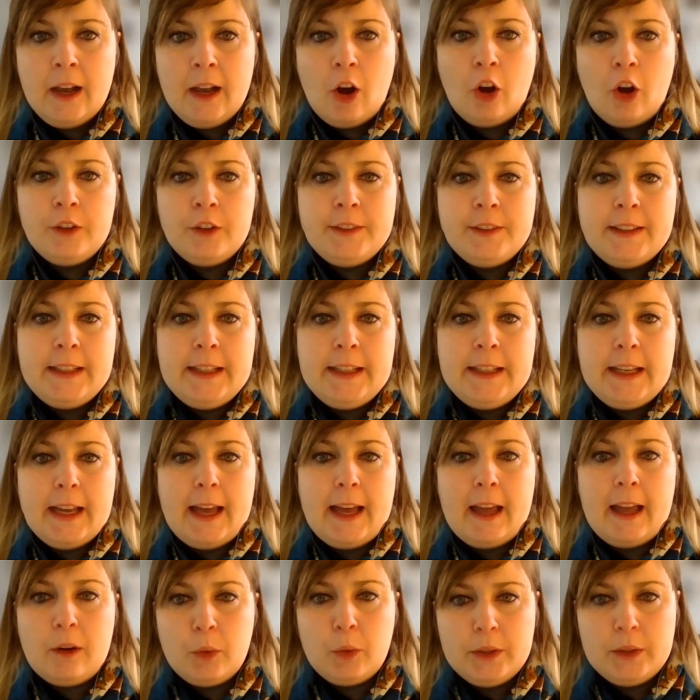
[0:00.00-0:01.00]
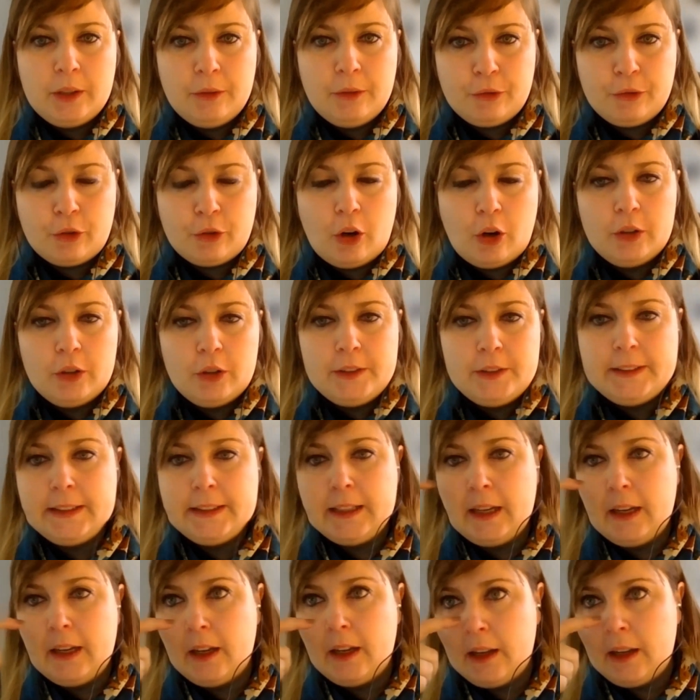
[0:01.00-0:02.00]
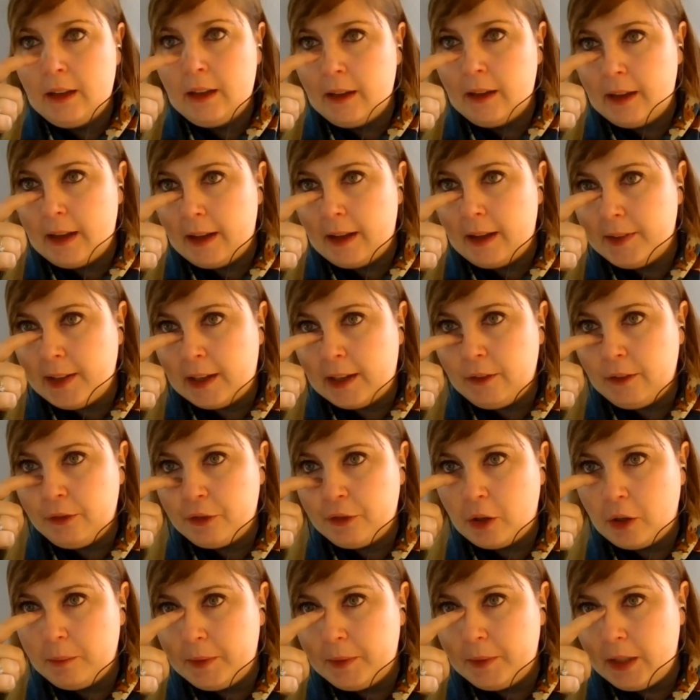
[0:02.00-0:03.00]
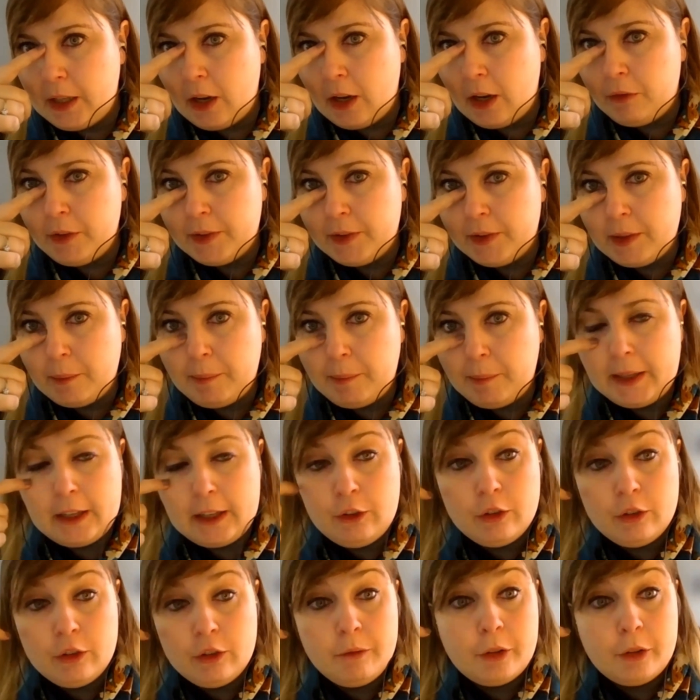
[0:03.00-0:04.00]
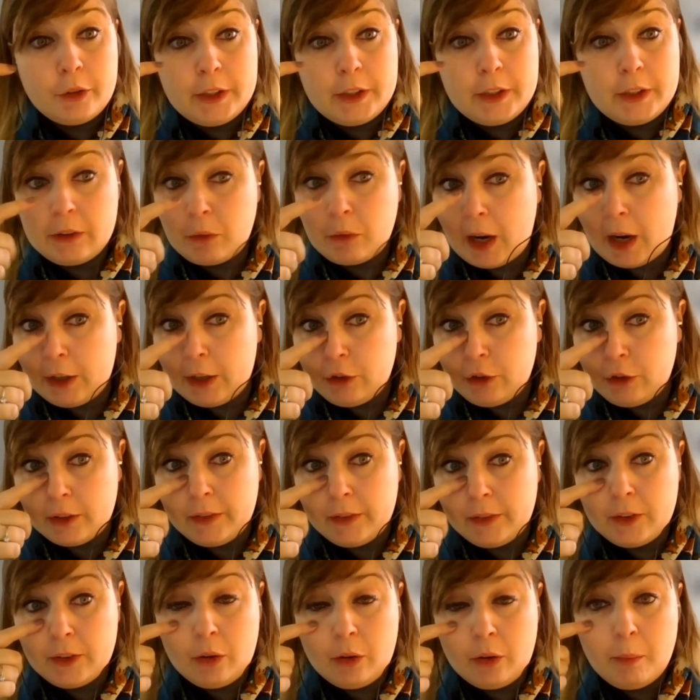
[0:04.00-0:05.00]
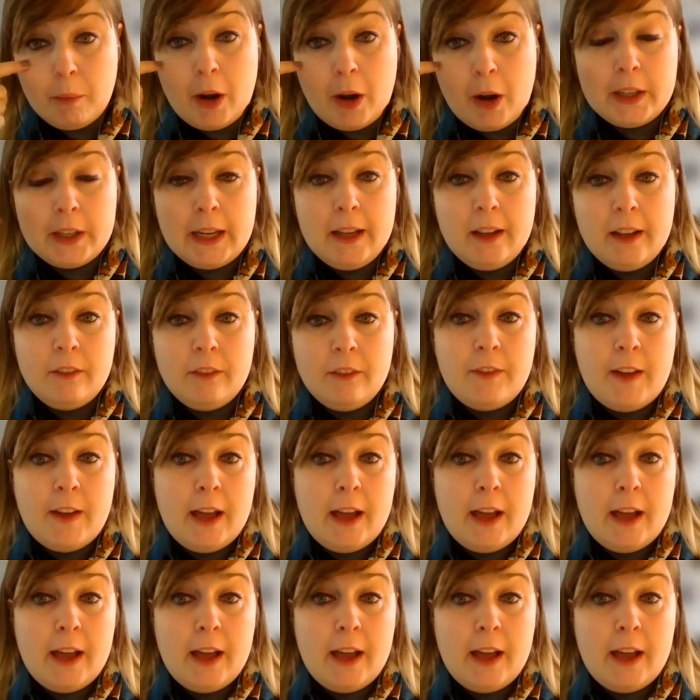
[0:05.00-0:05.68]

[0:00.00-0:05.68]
On the equity front, aside from the obvious implication for the Russian stock market,